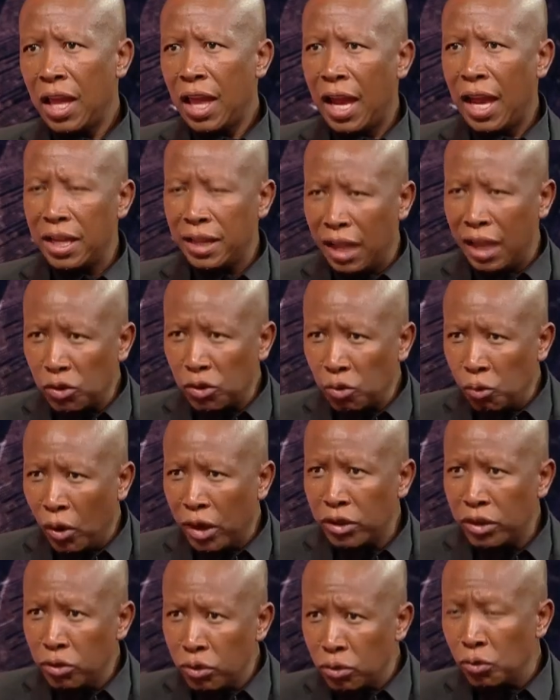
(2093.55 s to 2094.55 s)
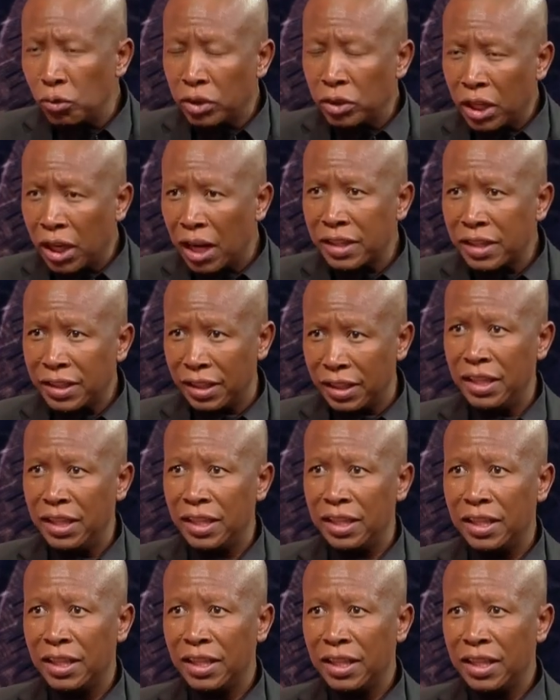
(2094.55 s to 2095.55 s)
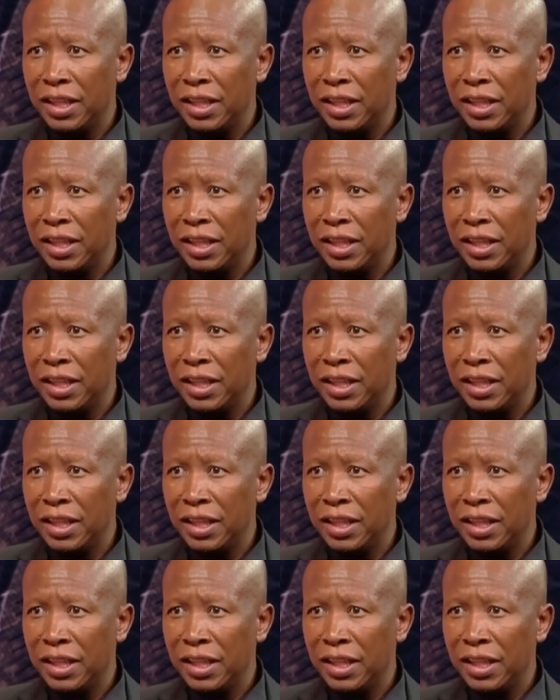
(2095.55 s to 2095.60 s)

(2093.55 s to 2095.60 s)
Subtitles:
And that's what you should trust in.